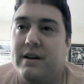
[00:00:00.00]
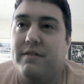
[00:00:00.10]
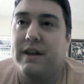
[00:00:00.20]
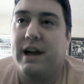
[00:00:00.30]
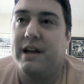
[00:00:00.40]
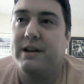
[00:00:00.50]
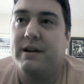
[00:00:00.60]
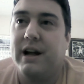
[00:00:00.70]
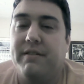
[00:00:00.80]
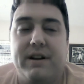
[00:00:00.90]
of
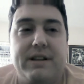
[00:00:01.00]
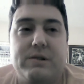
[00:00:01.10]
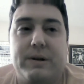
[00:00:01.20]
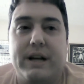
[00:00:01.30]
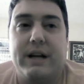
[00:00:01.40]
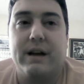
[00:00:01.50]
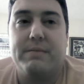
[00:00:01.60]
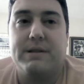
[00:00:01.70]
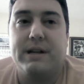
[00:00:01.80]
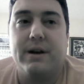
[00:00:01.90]
gathering evidence when it comes
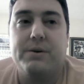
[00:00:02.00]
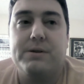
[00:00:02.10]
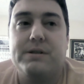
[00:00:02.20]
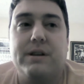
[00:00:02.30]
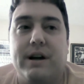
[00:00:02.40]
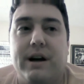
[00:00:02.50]
to ghosts.